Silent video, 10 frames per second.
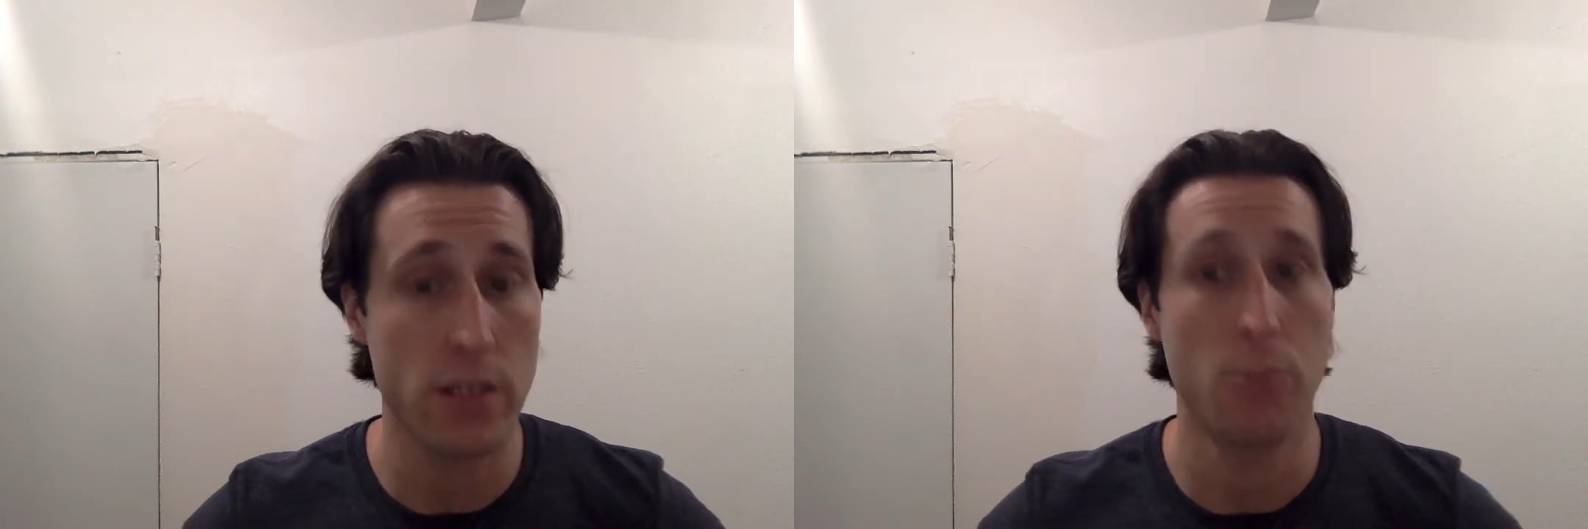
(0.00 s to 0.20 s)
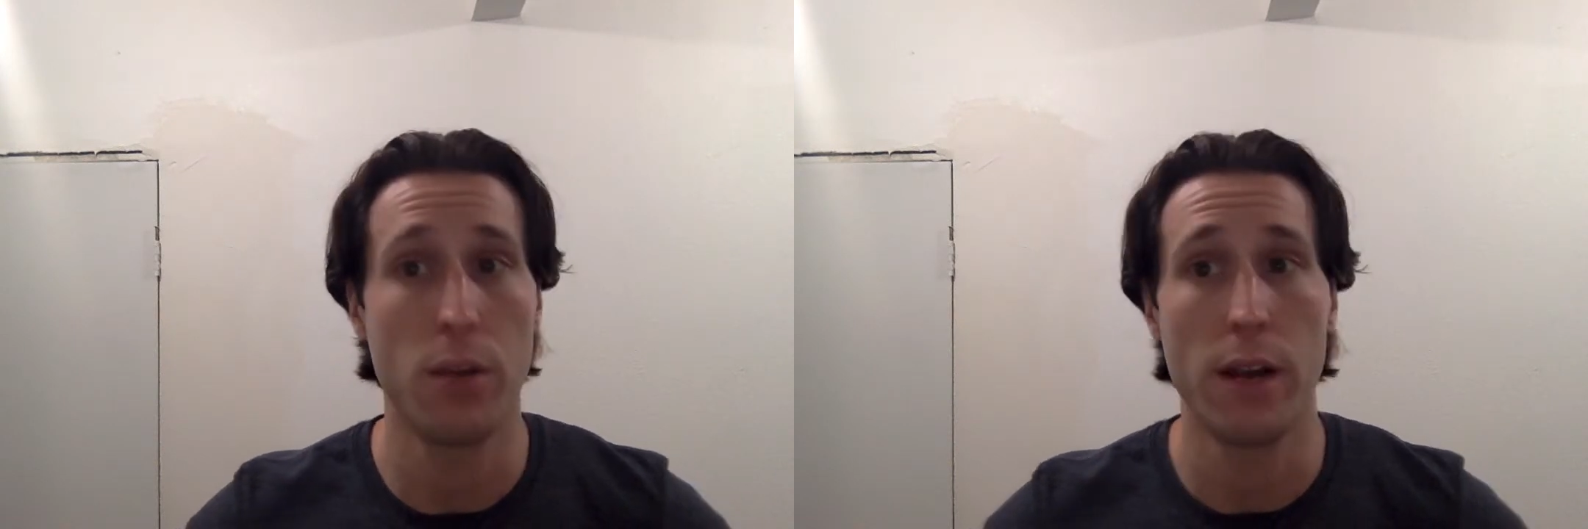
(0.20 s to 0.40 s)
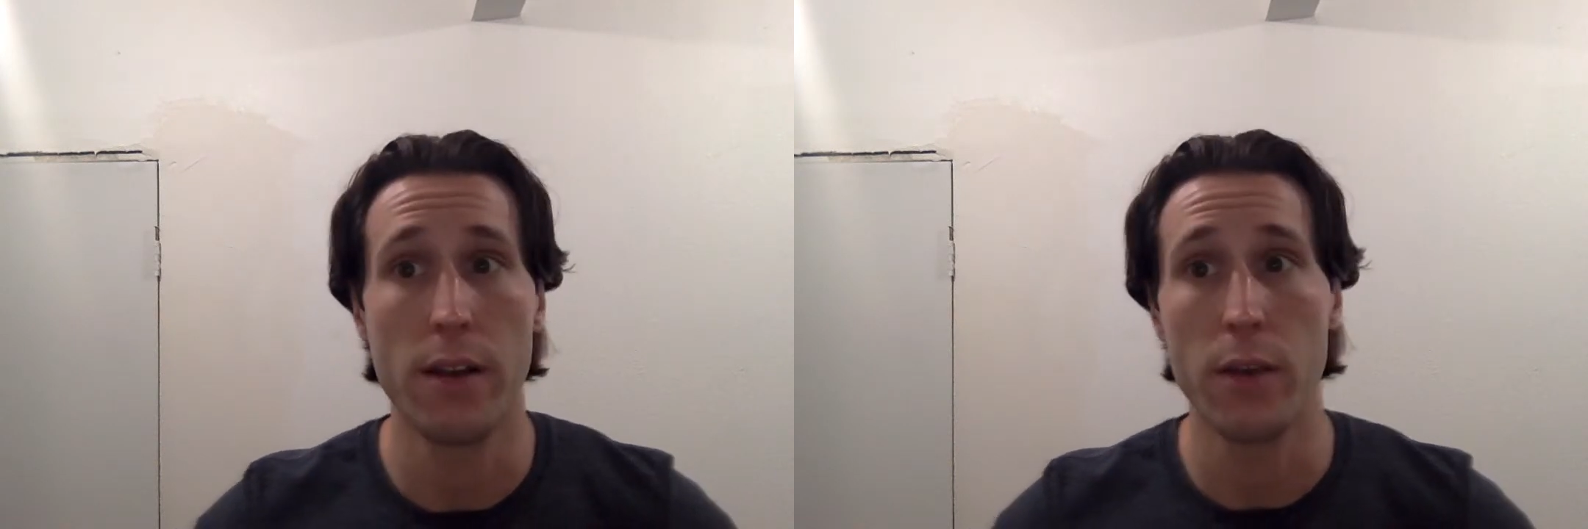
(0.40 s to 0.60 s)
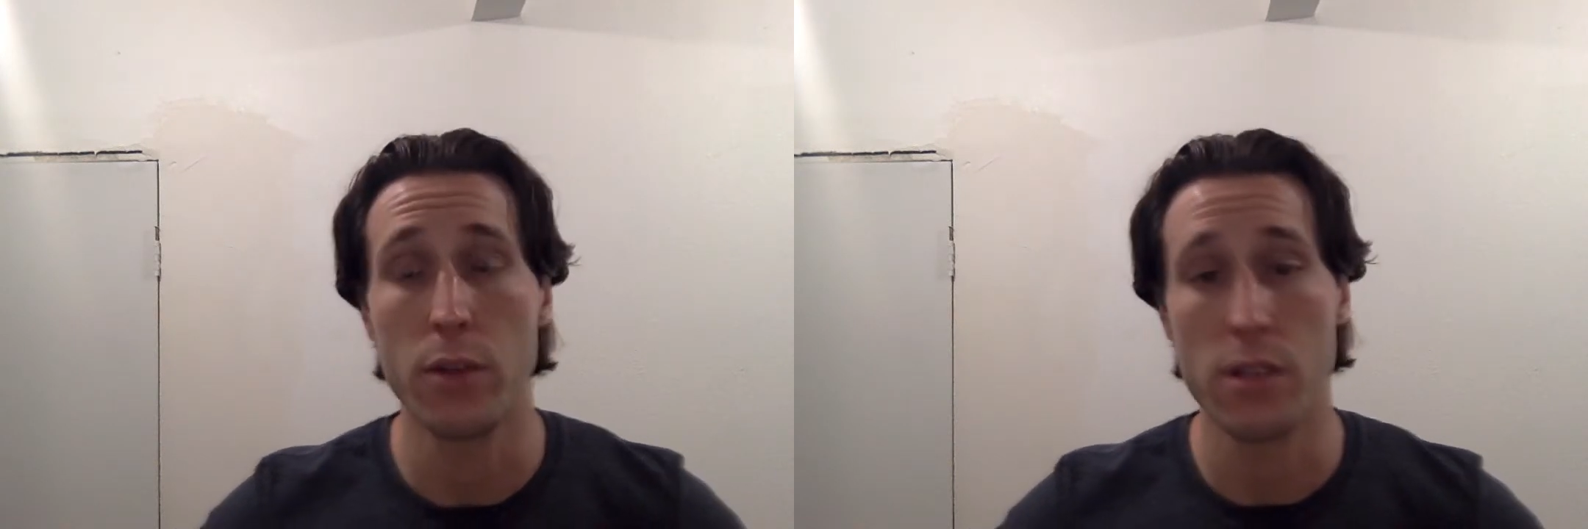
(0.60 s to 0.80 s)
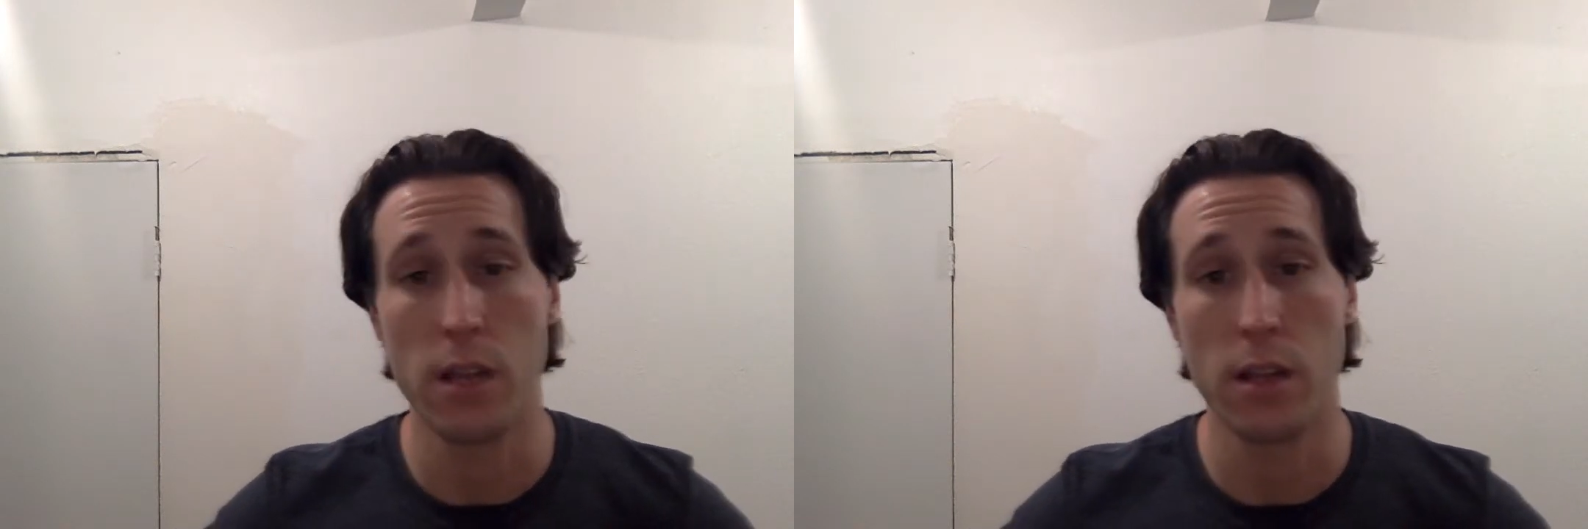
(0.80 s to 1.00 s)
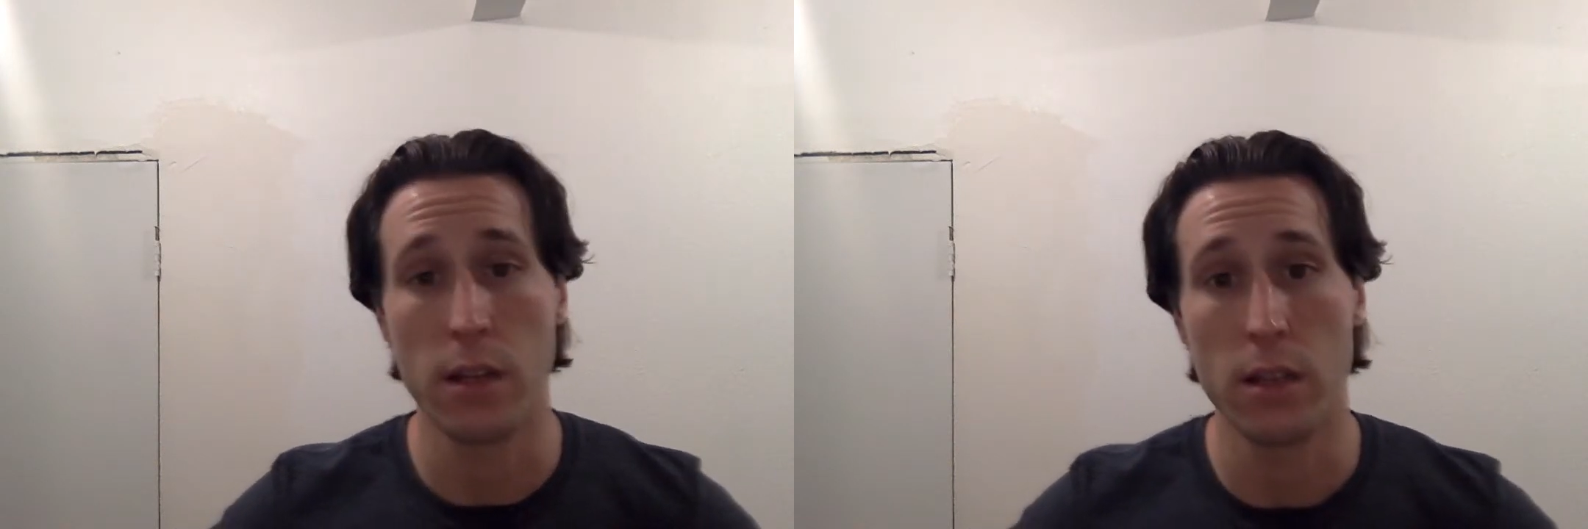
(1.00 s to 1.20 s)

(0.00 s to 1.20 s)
supplier that was selling